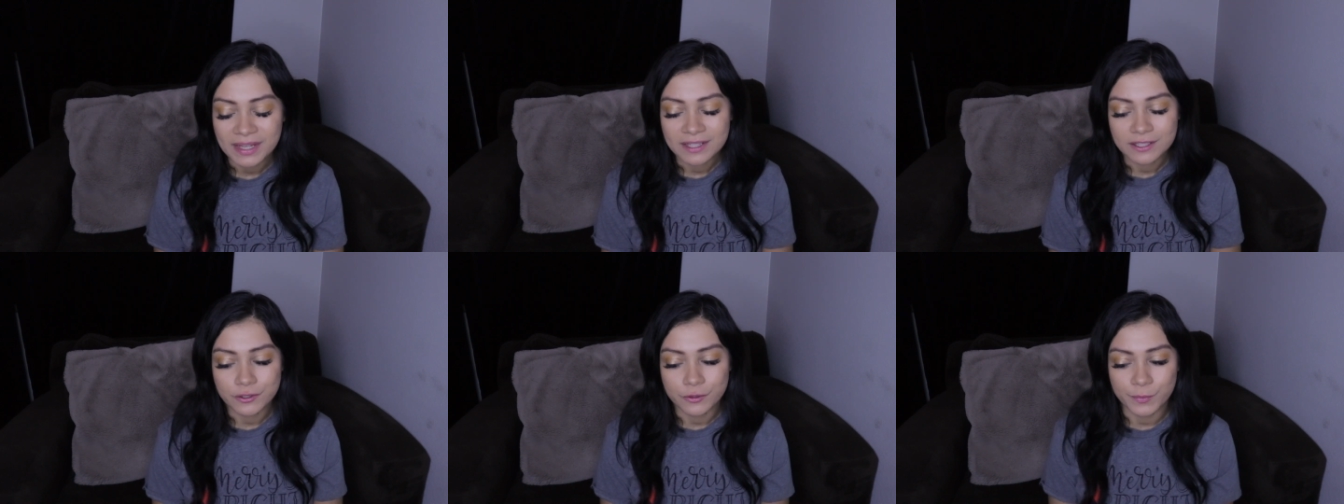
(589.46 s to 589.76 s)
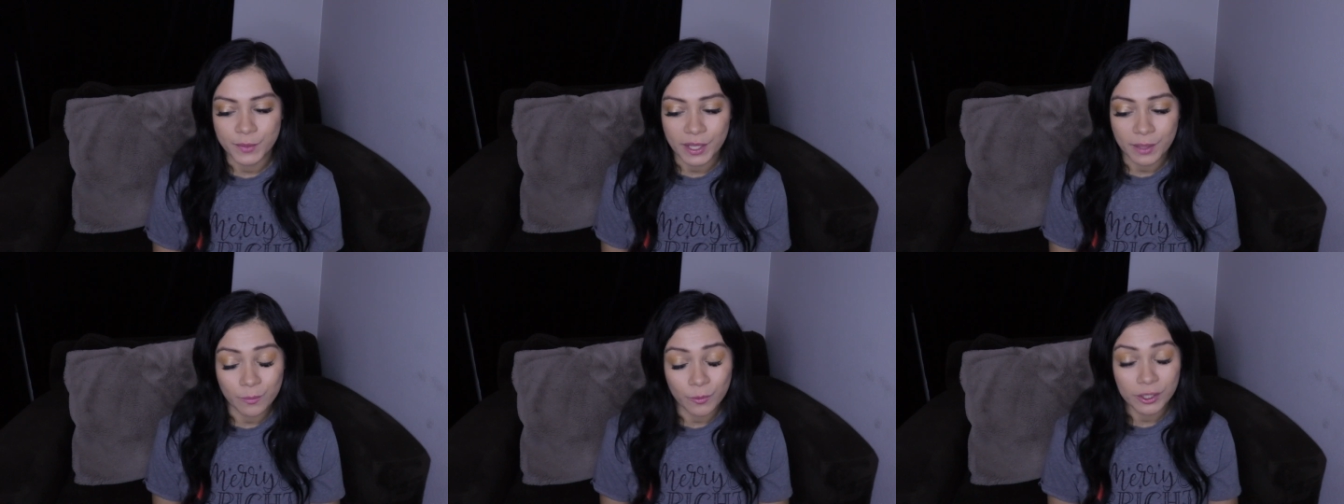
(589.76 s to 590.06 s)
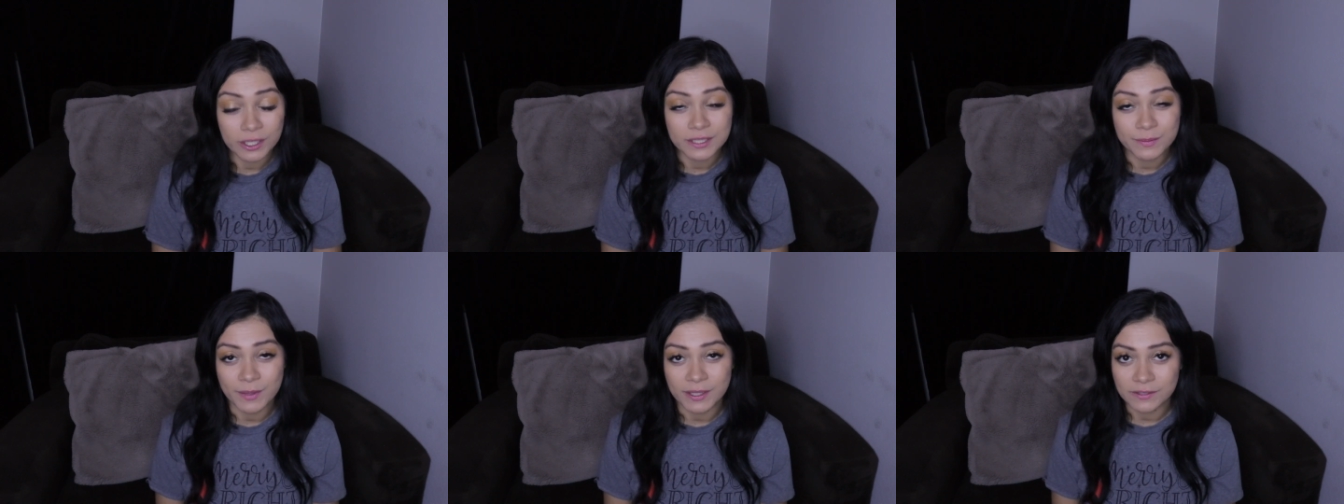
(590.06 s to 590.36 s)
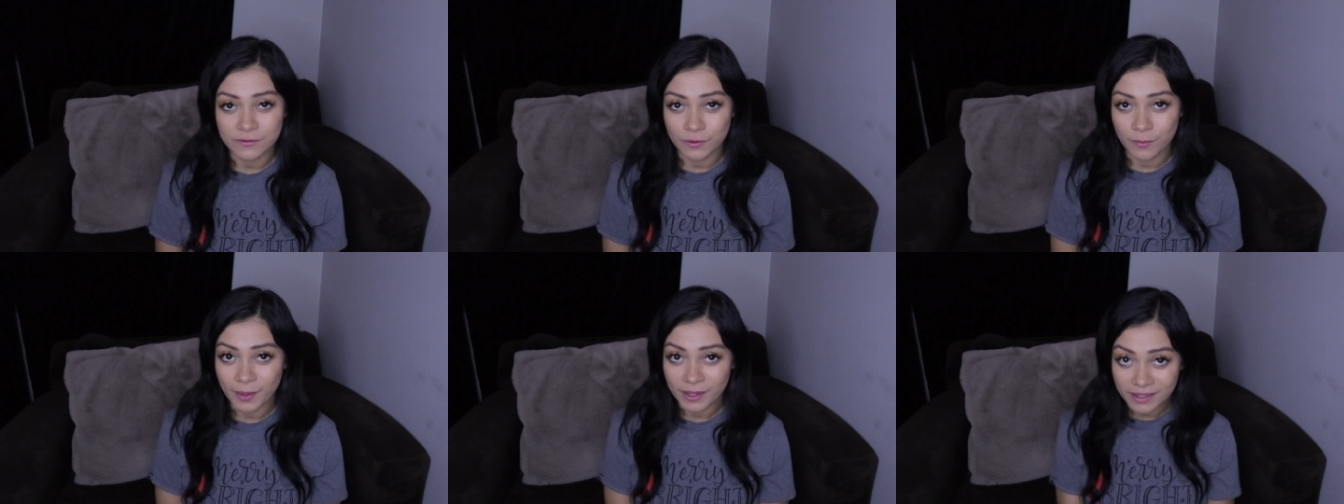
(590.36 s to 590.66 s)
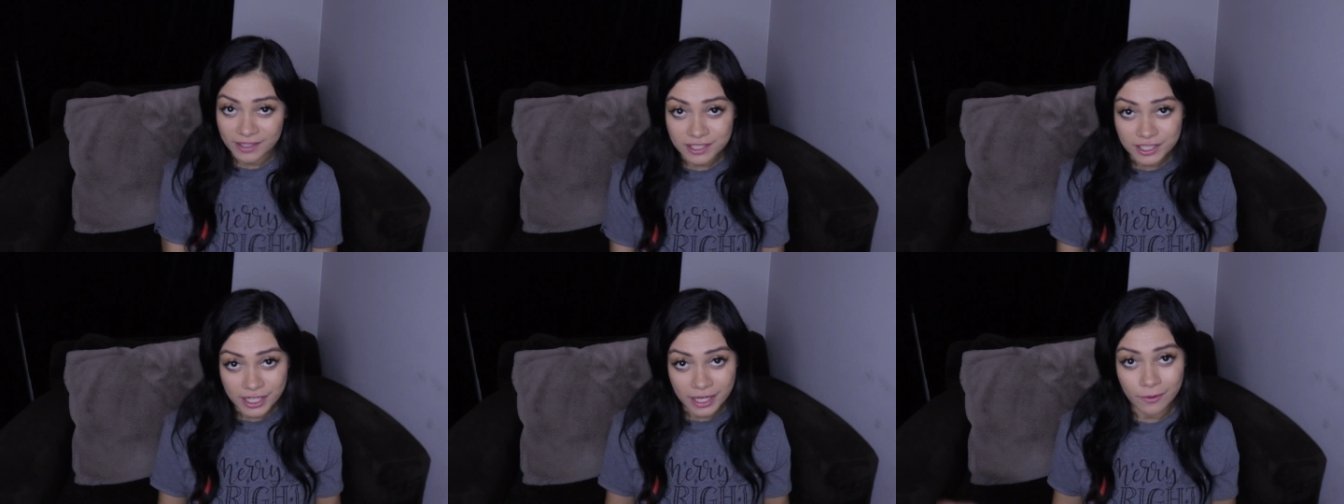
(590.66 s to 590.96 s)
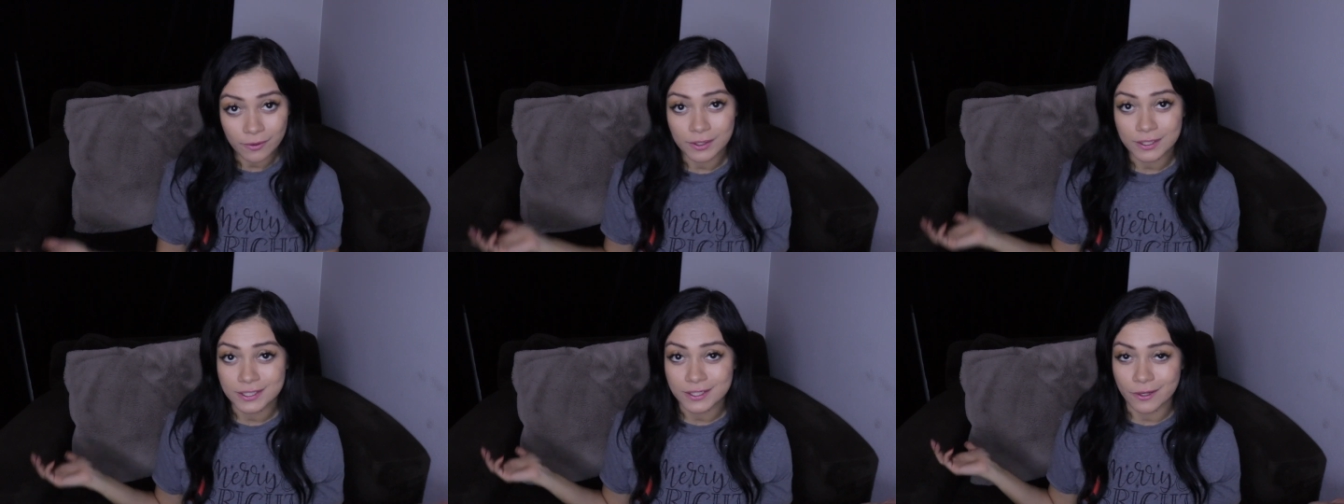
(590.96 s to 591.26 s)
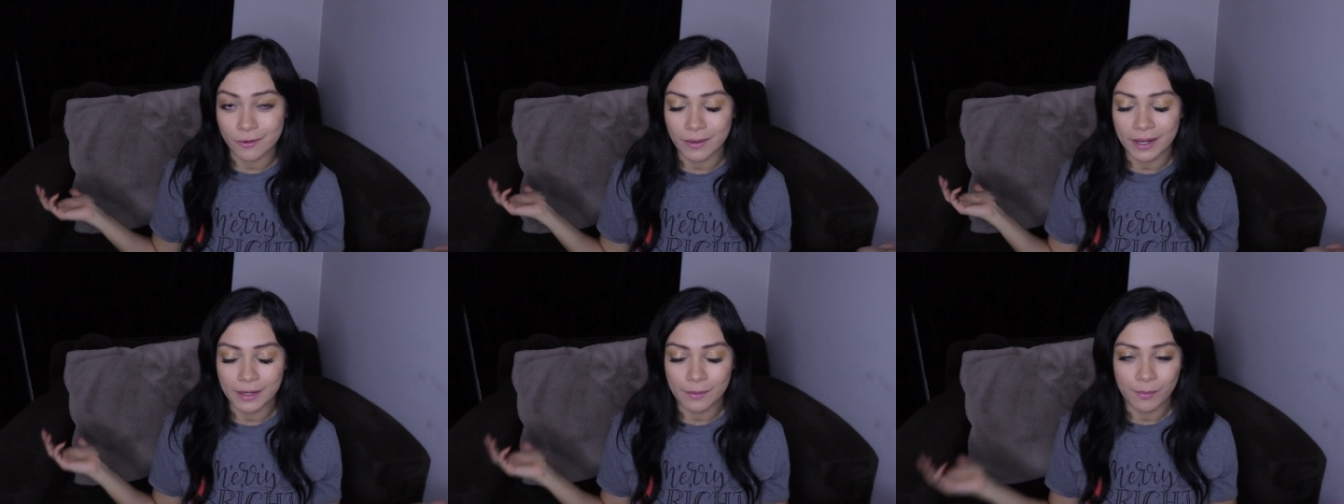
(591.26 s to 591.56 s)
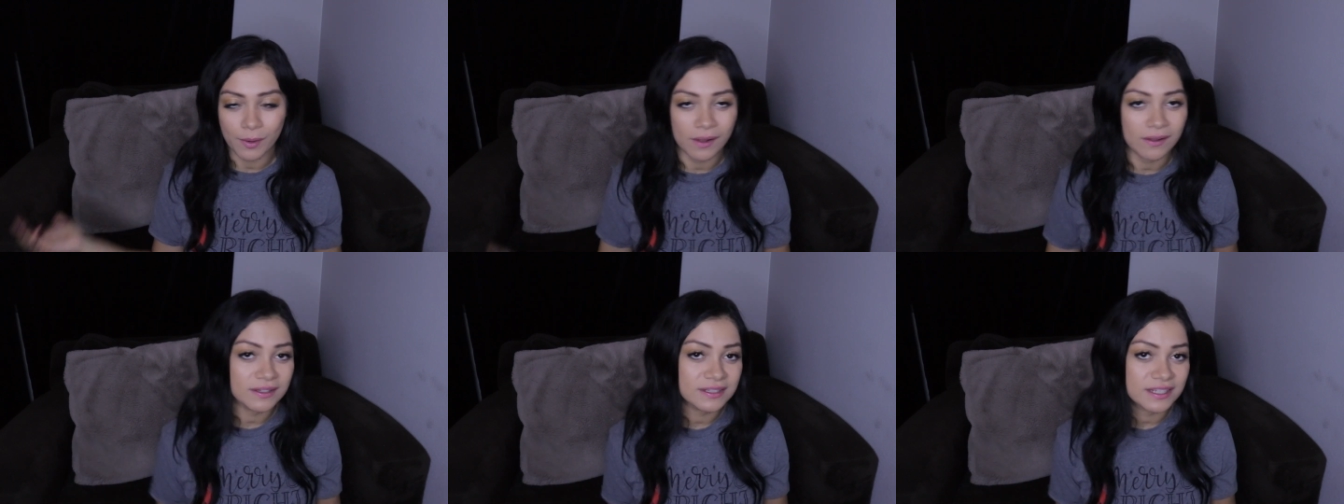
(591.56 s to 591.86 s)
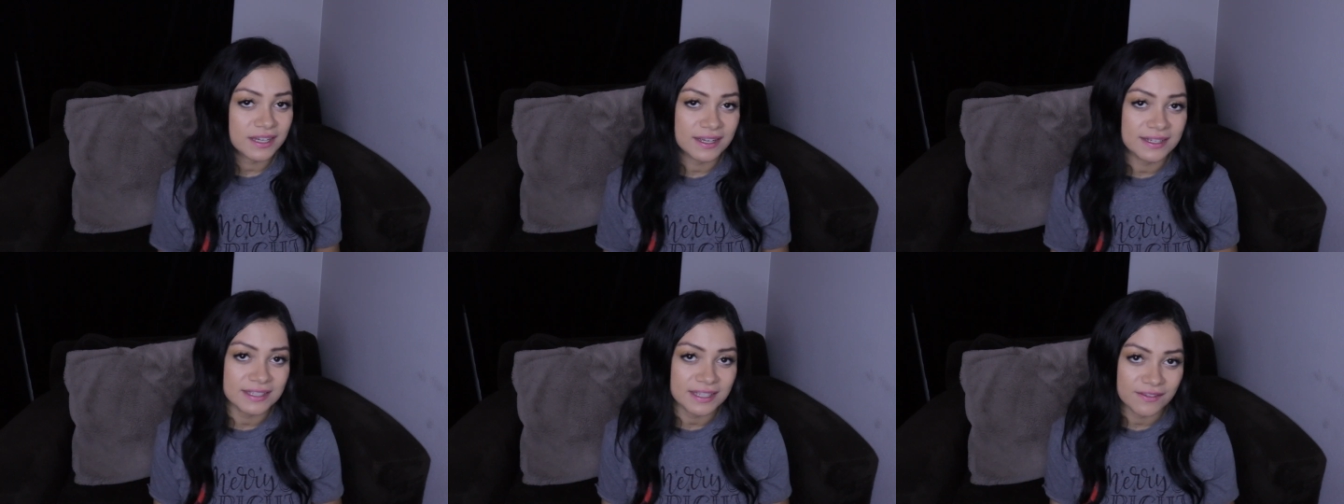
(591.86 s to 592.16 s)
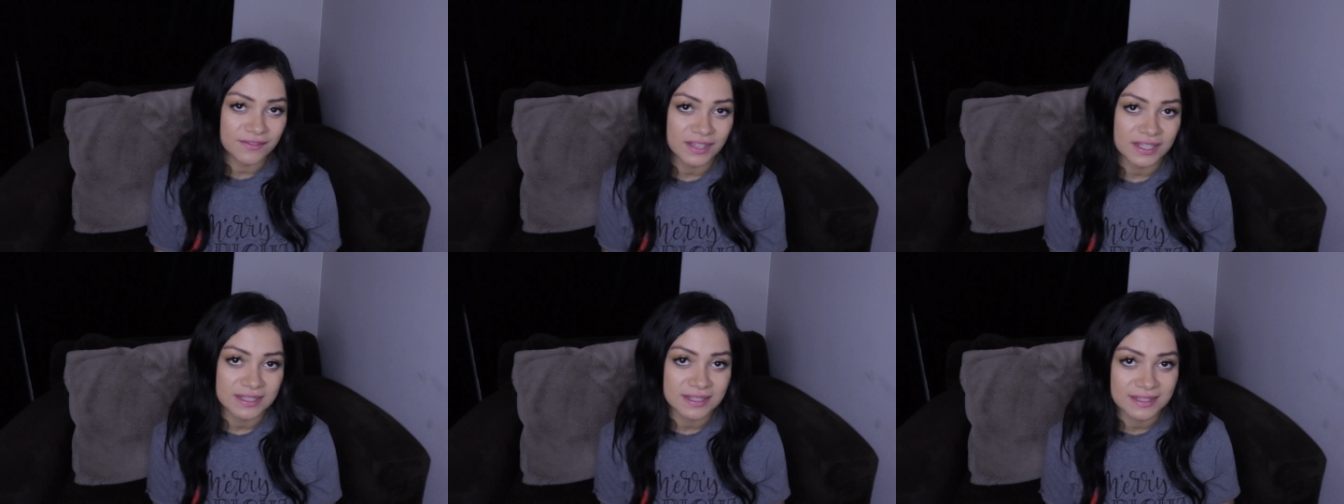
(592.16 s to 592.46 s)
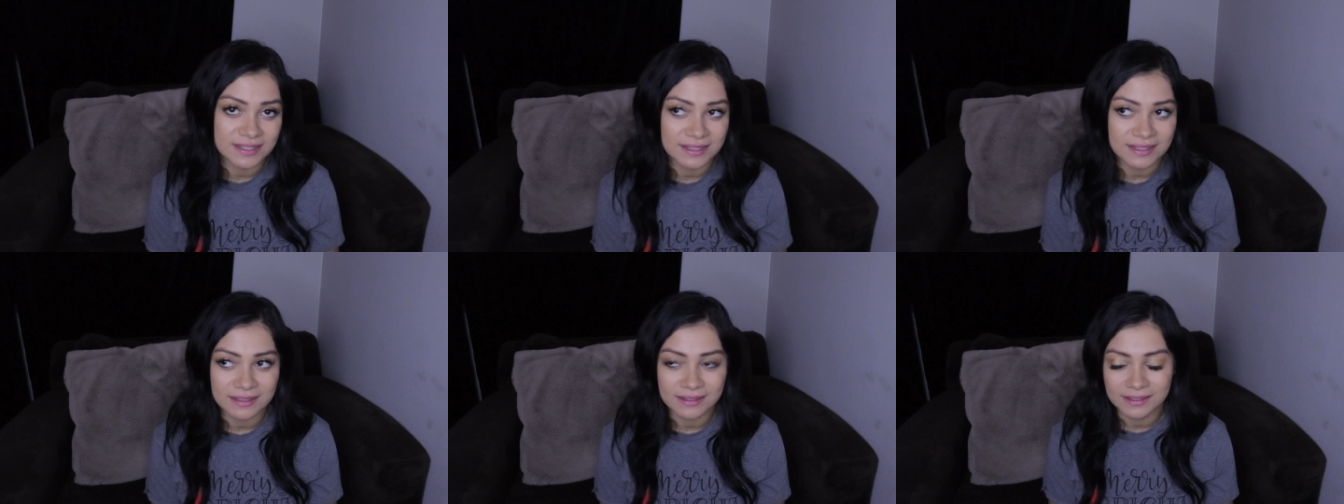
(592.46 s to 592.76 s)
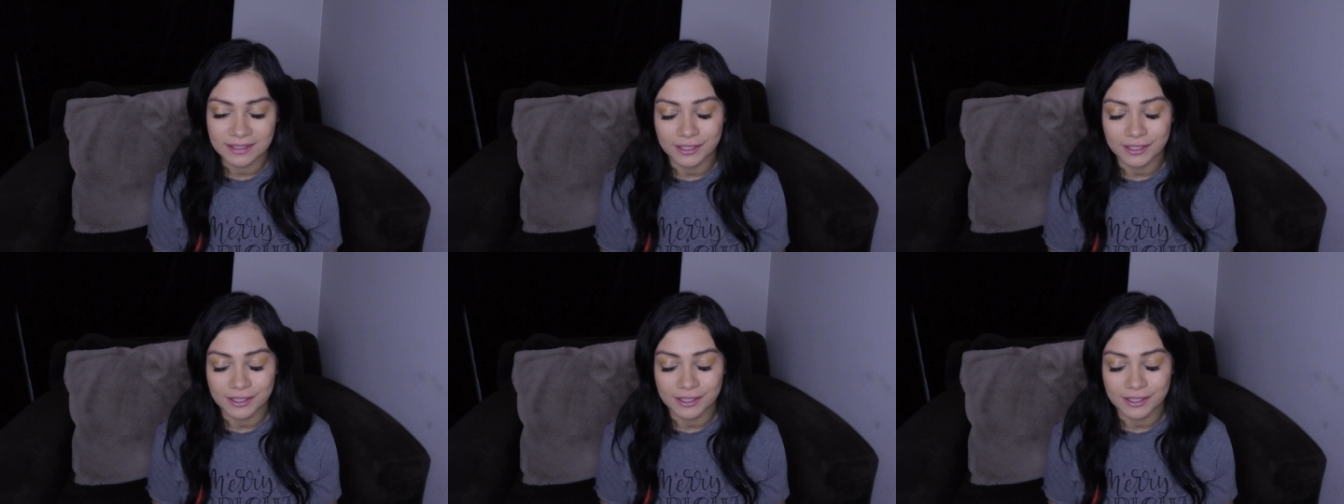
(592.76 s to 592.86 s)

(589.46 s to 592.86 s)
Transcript: 2 p.m. works best for my lunch hour, so I apologize if that's,